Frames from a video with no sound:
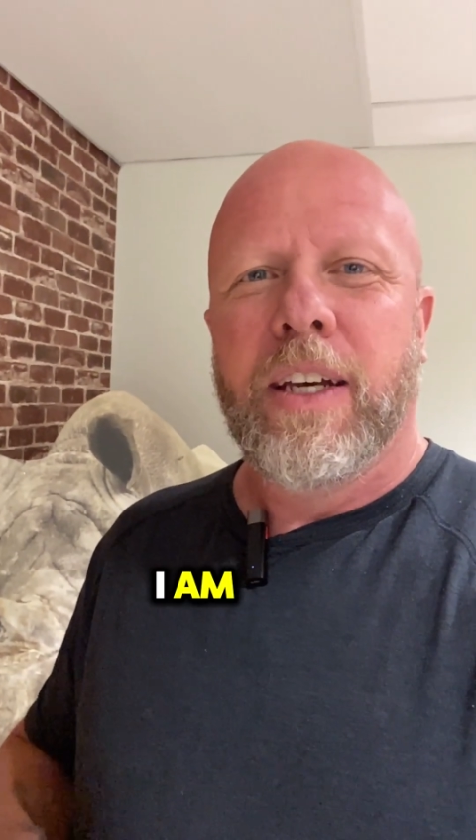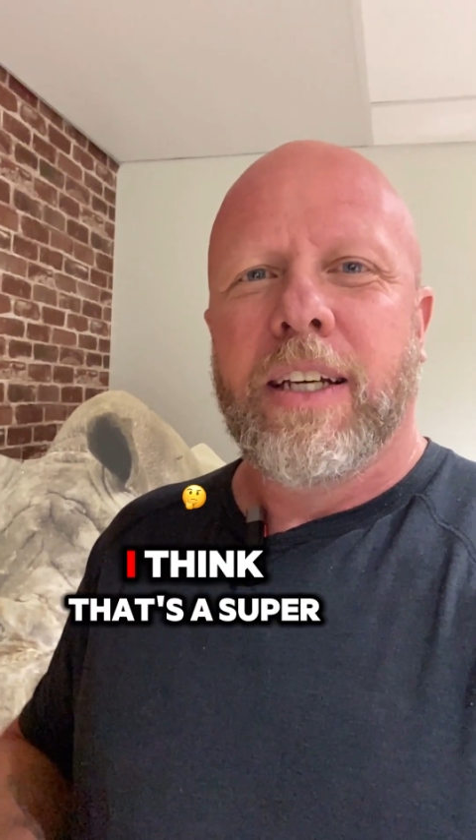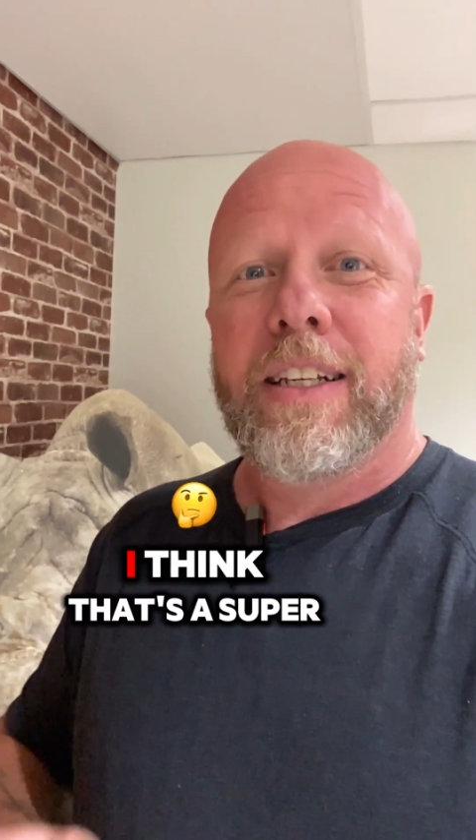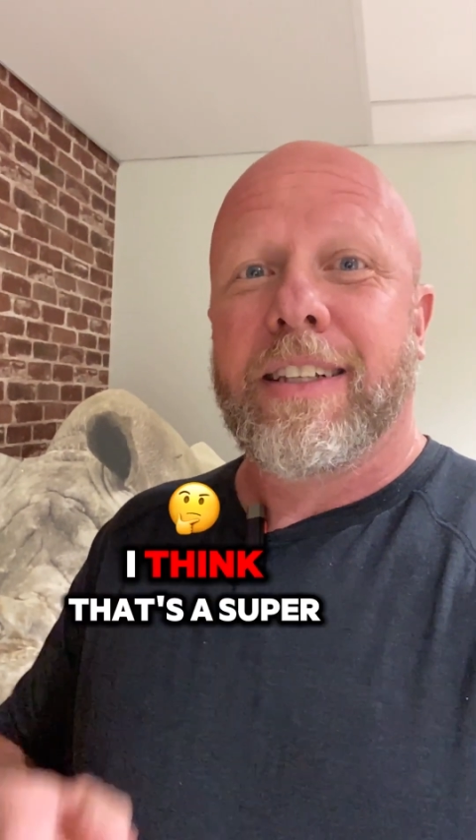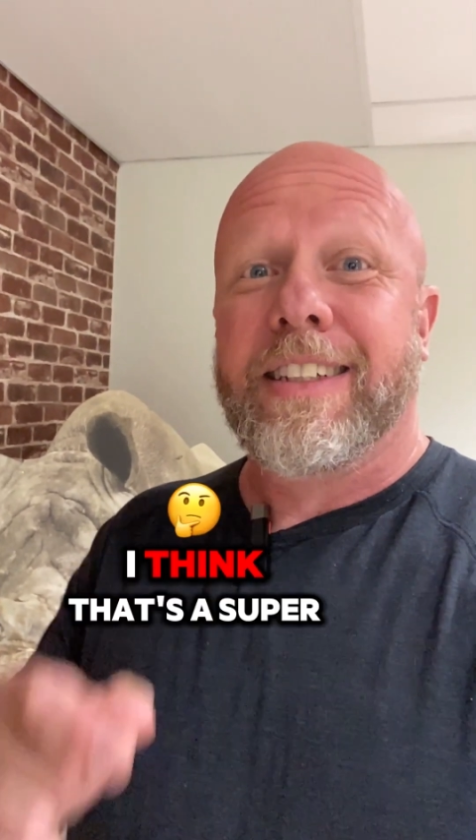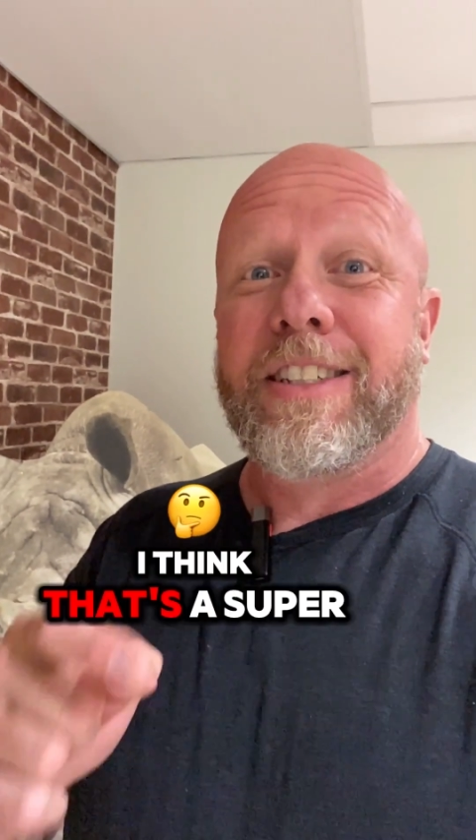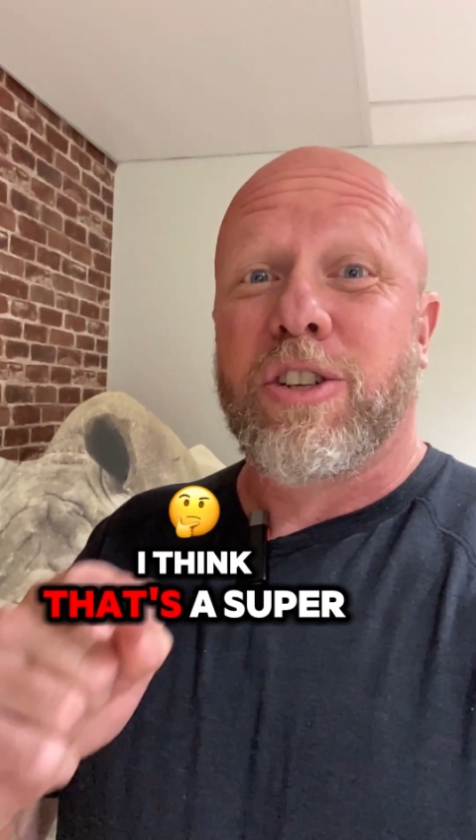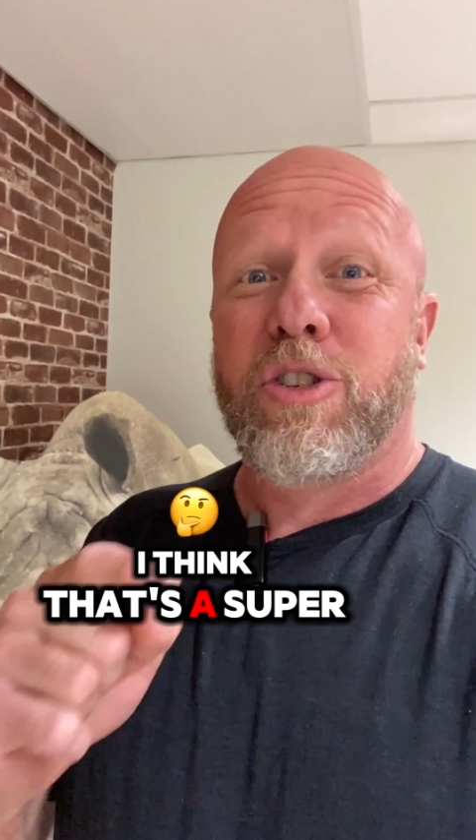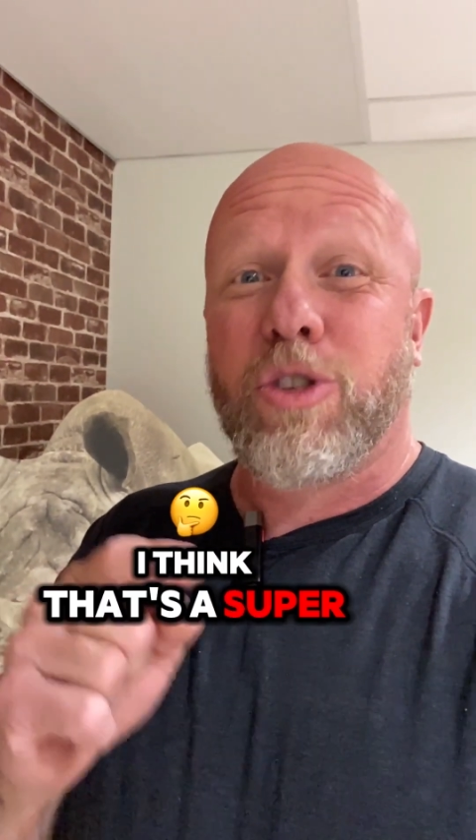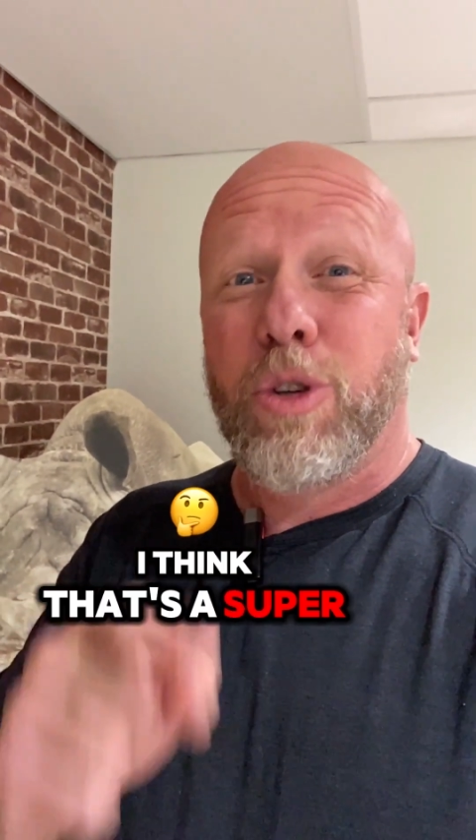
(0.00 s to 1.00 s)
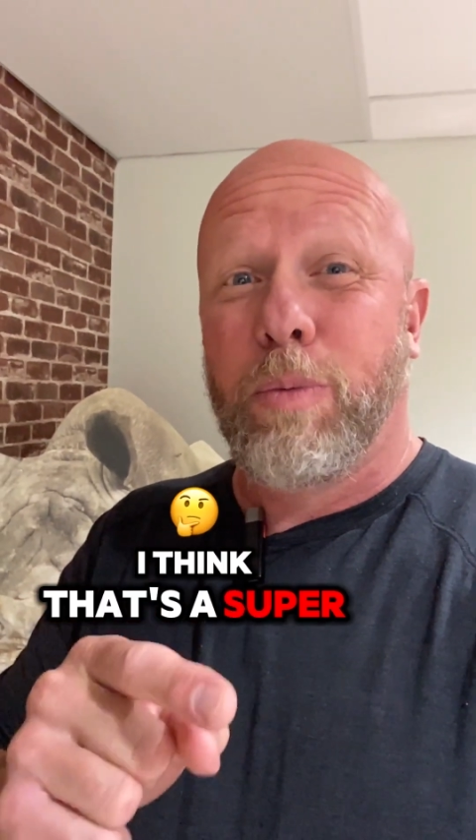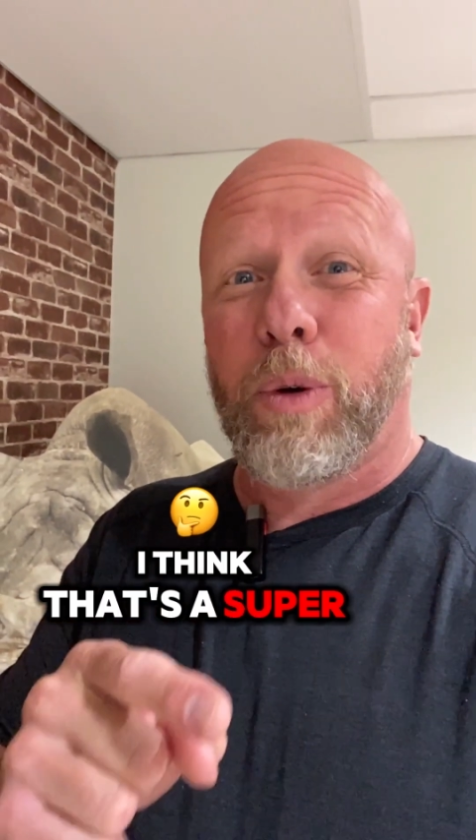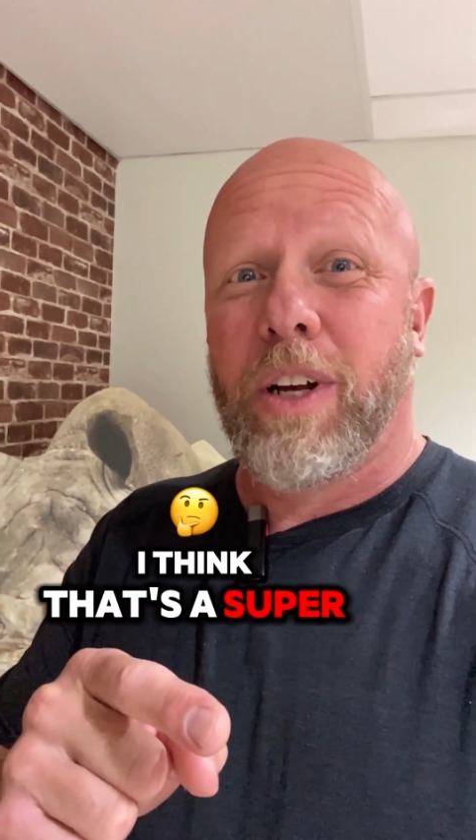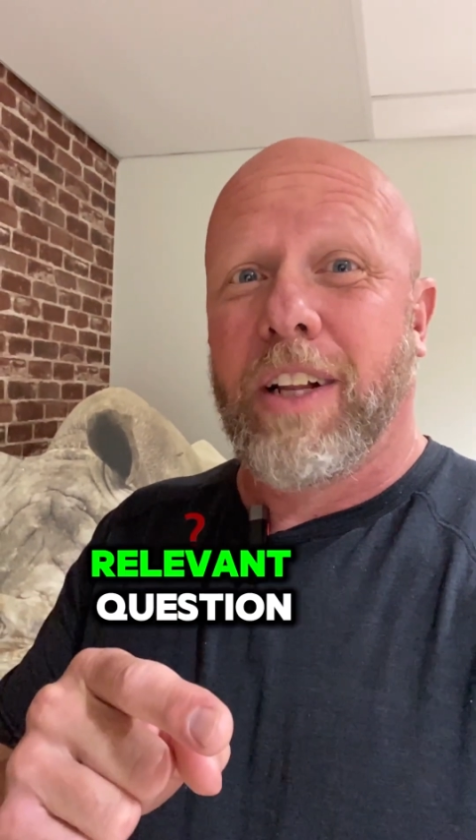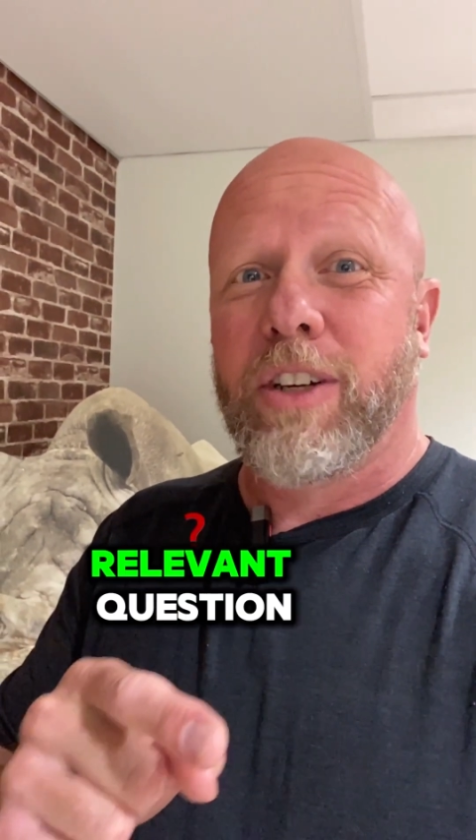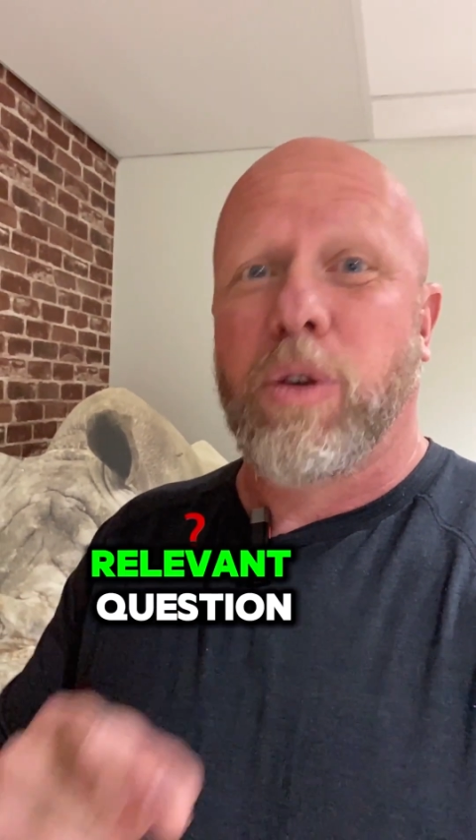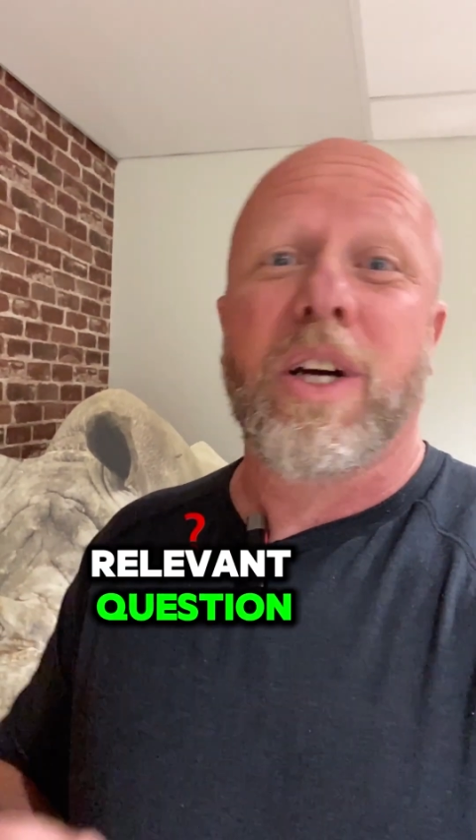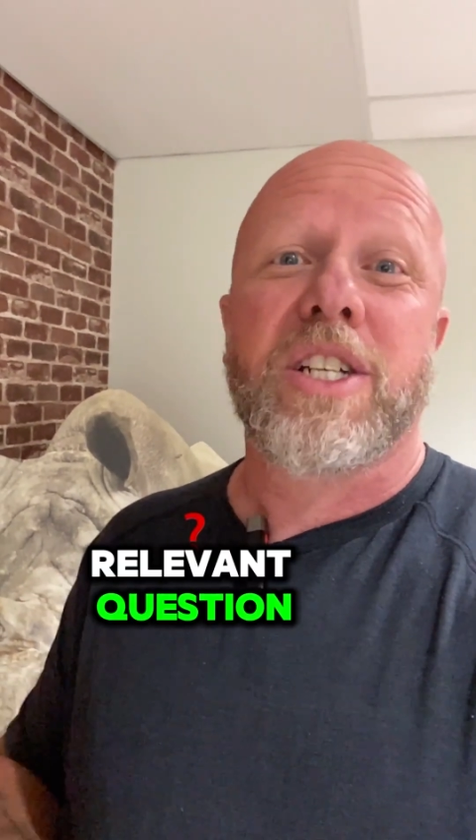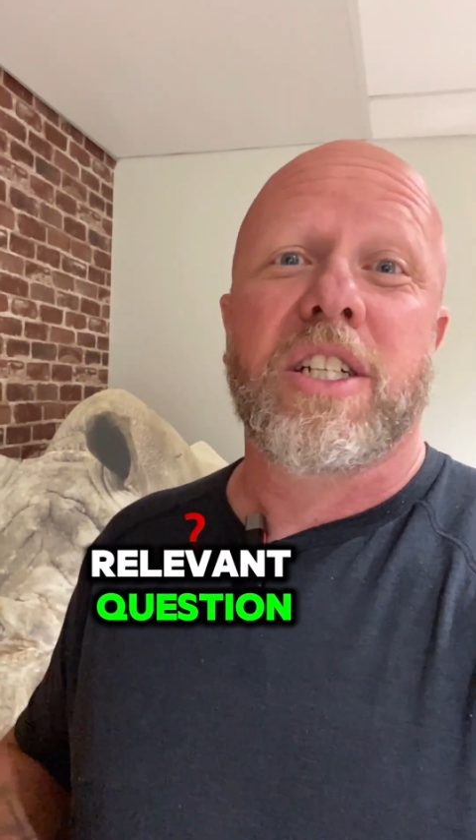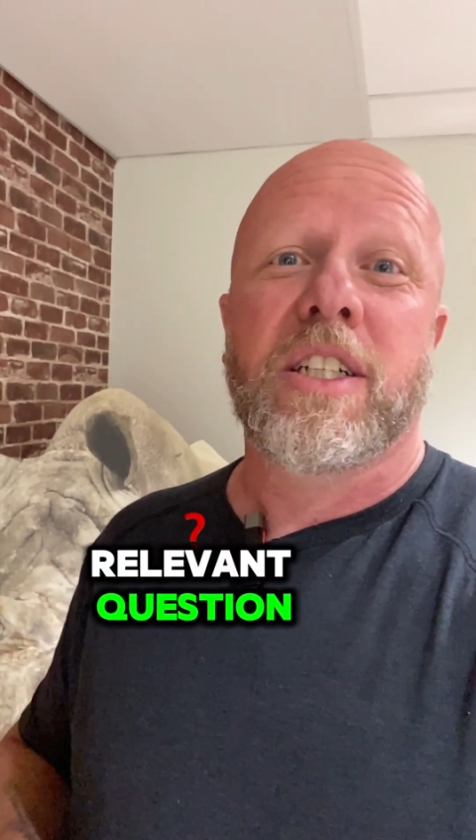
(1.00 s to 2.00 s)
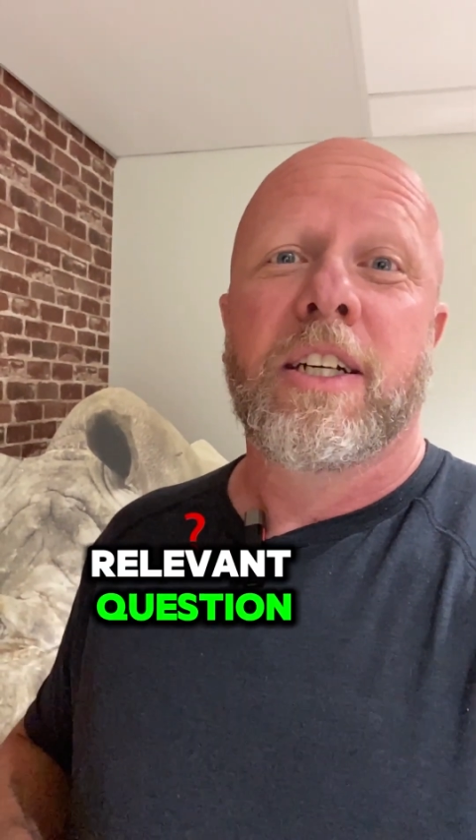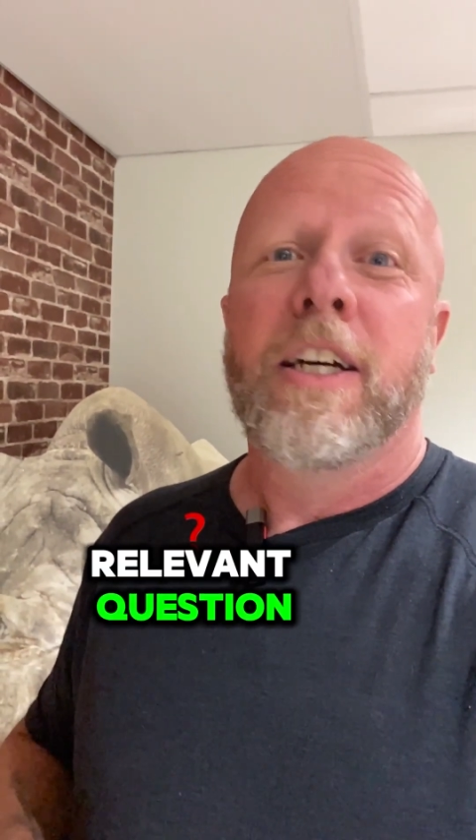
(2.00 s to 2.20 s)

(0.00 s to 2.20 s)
And I think that's a super relevant question.